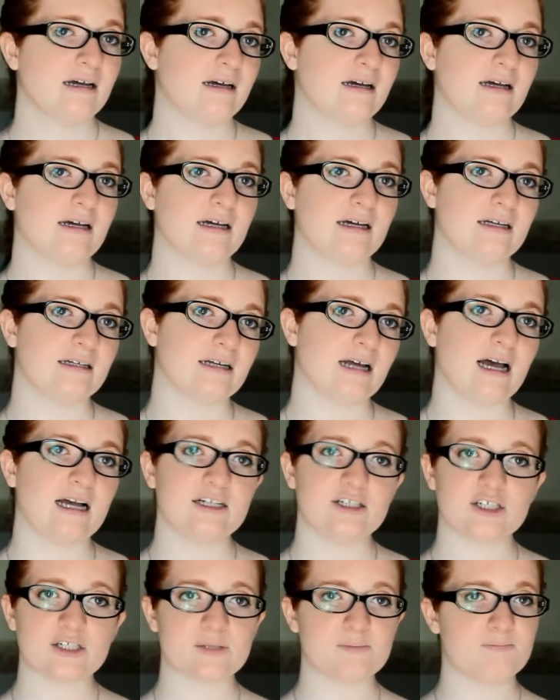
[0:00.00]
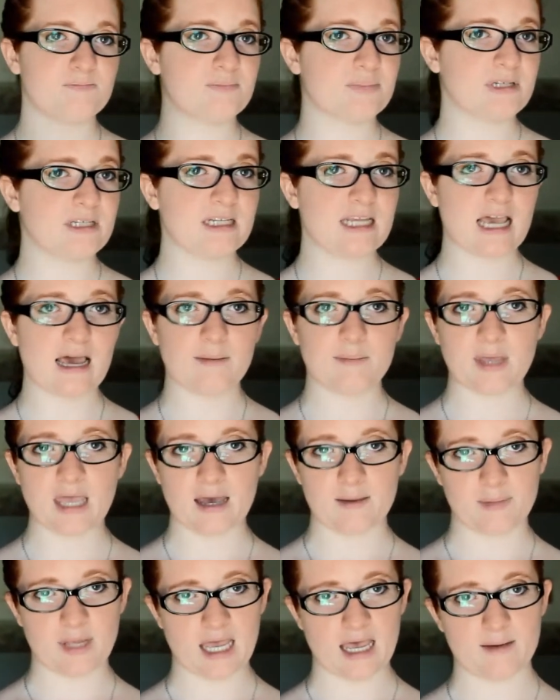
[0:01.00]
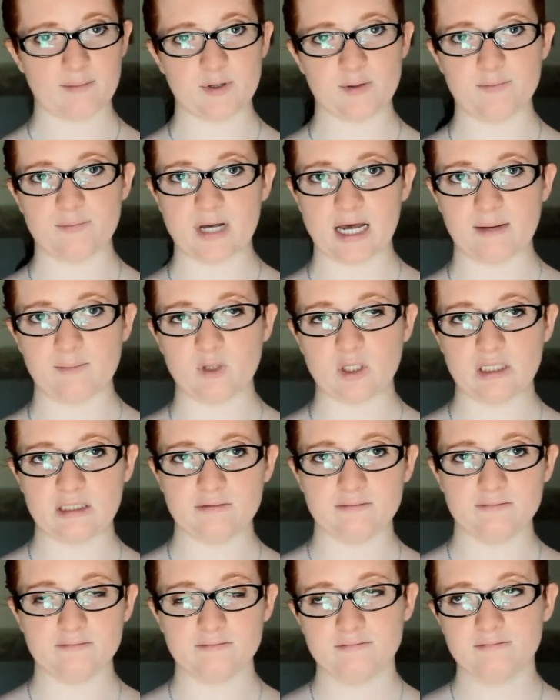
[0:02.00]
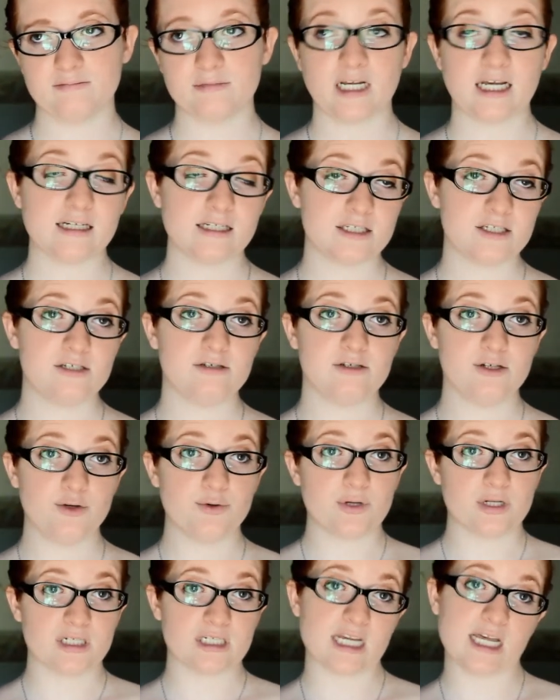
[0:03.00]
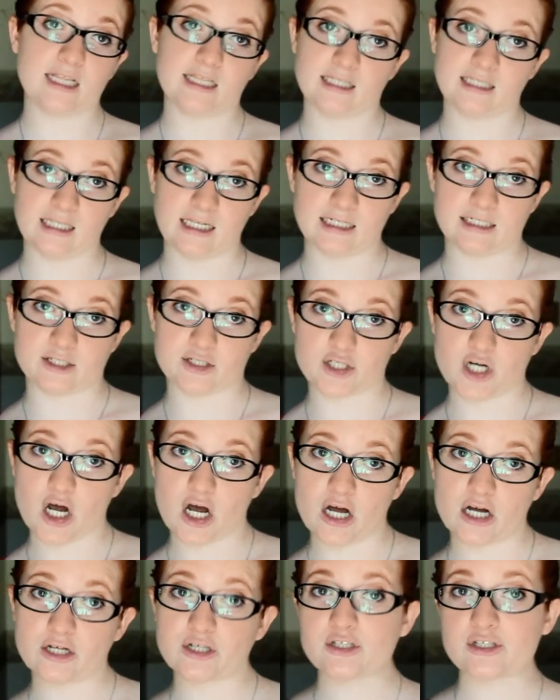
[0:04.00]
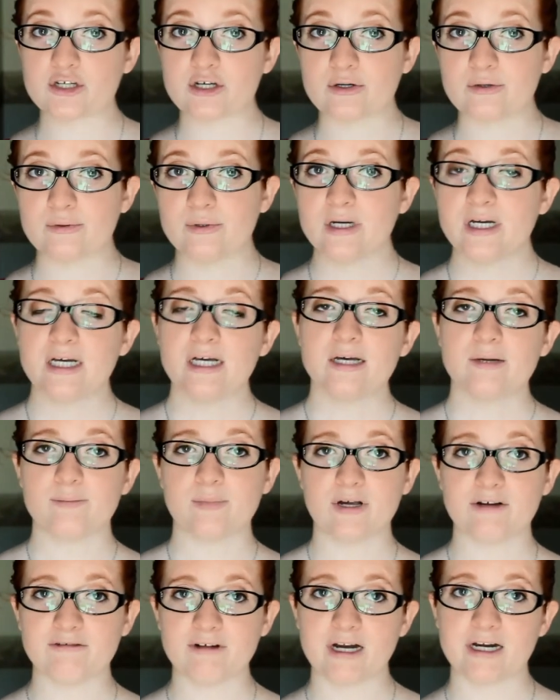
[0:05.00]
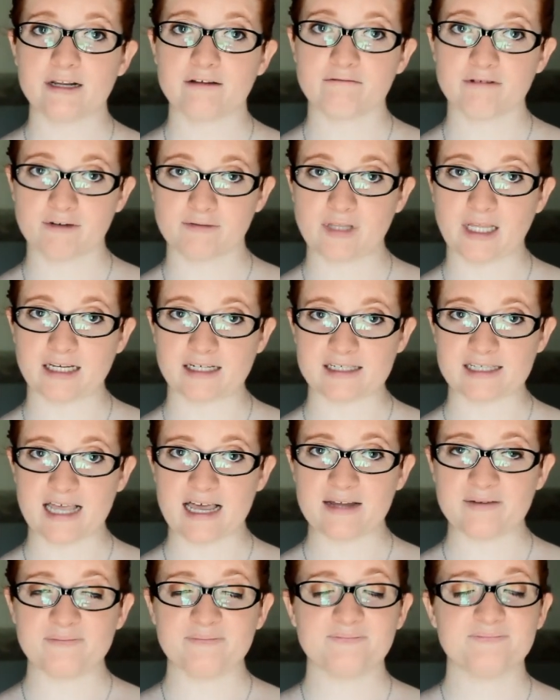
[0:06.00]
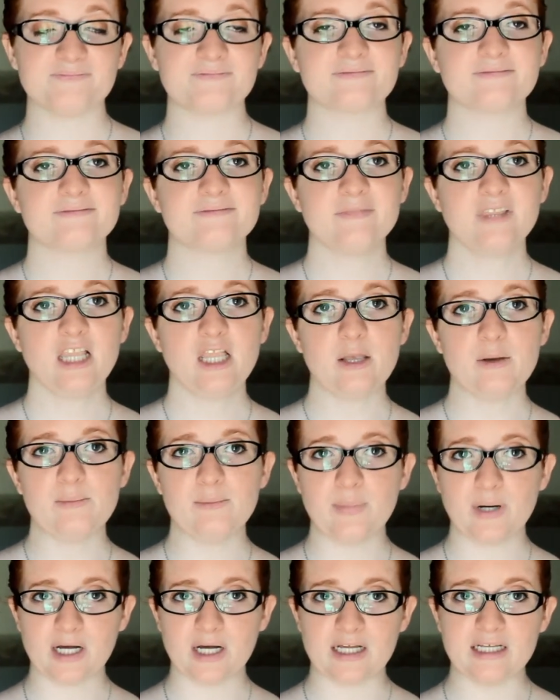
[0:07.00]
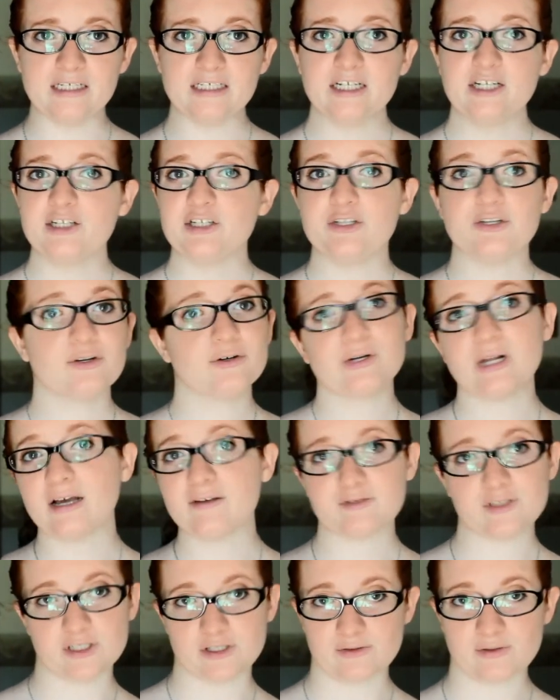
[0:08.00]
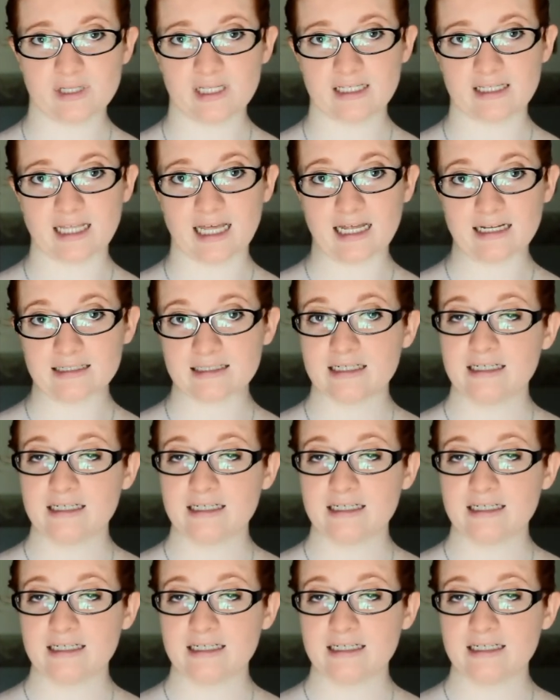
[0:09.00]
And I just gab and babble. And as you can tell, I like to talk, so my writing reflects that. But you don't have to do it like that.